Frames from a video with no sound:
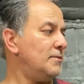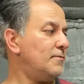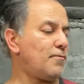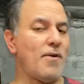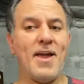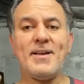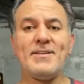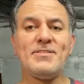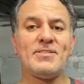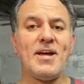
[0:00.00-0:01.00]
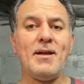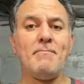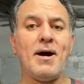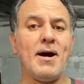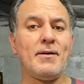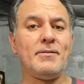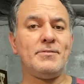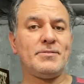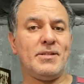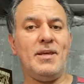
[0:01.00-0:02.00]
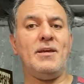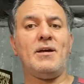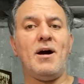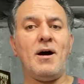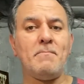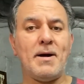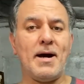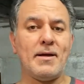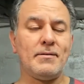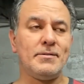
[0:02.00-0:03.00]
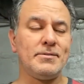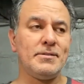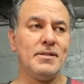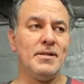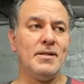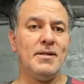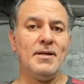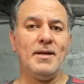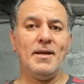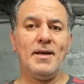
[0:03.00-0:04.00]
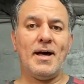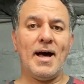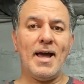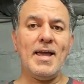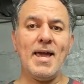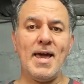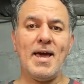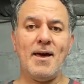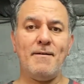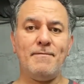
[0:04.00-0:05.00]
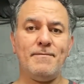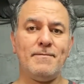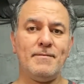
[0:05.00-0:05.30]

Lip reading: Frankenstein models, King Kong models. I have